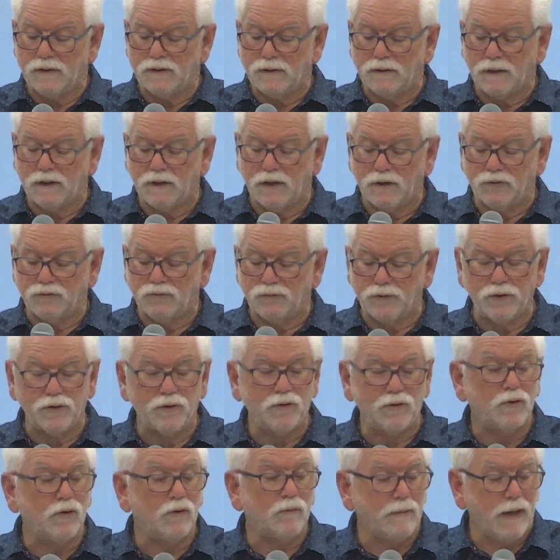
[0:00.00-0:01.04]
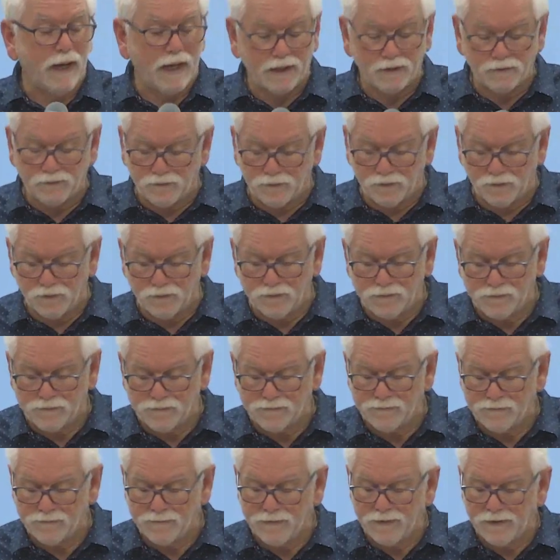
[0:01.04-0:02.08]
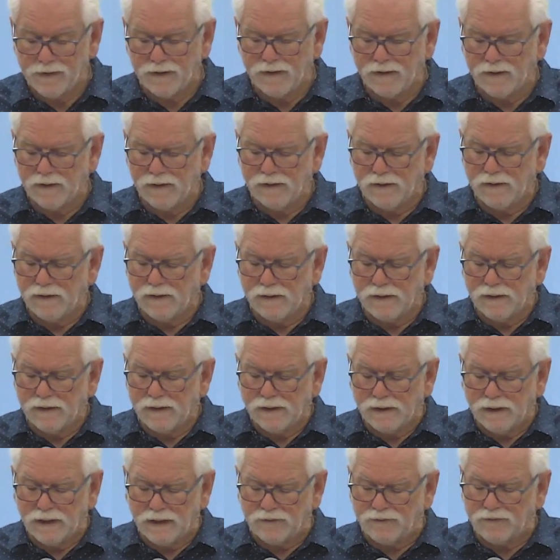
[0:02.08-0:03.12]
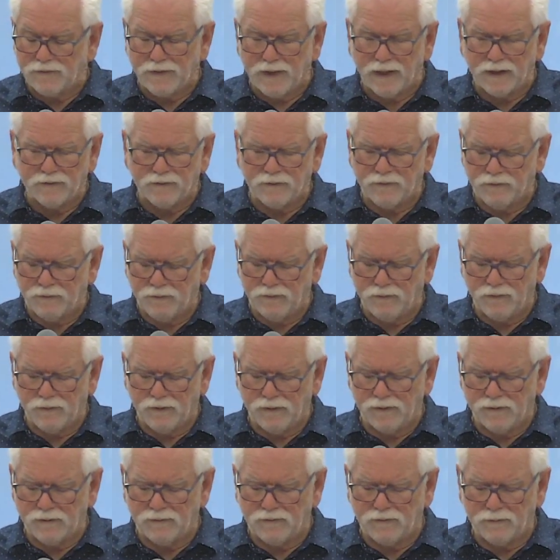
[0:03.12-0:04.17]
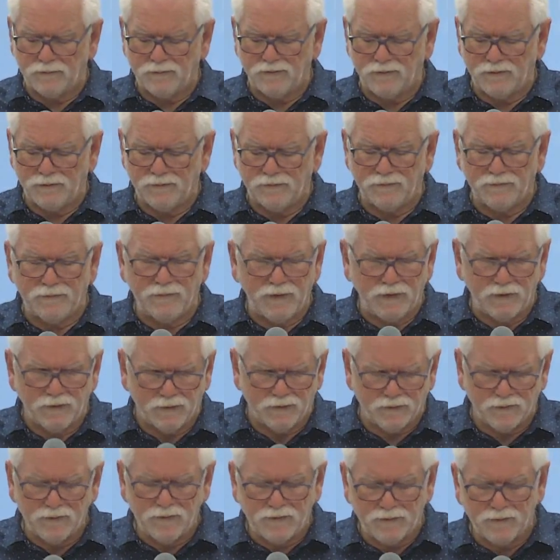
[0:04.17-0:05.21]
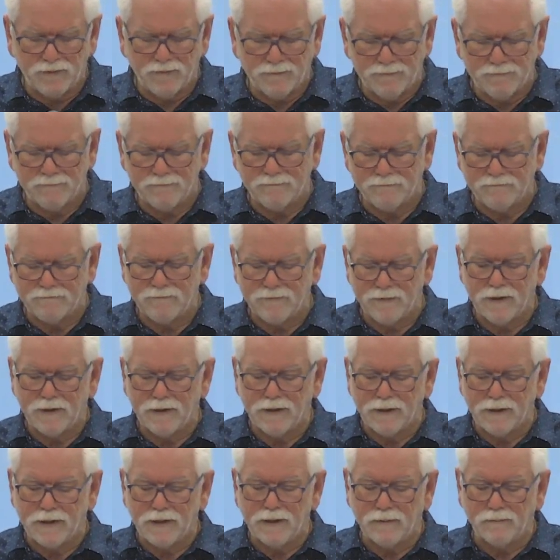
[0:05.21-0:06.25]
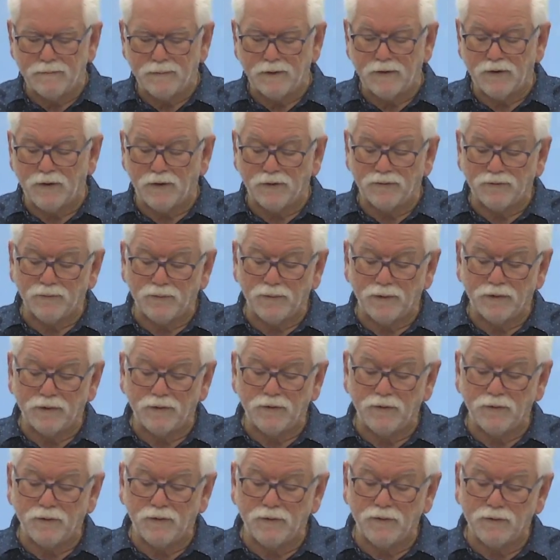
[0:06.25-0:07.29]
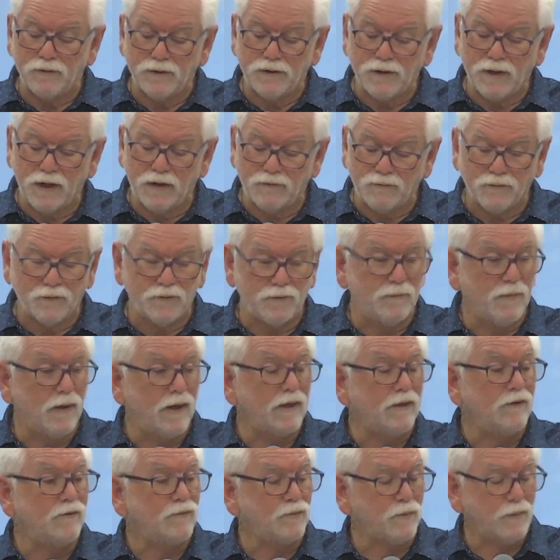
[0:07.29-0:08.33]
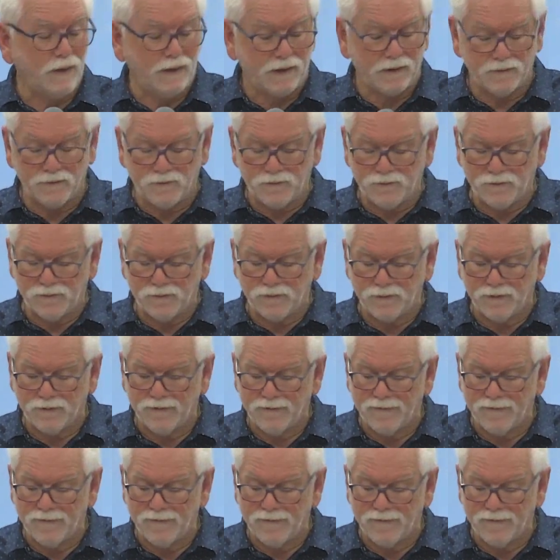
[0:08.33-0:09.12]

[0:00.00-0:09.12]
the country you go back to. It's not to, to be feared, because when you're covered by his wings,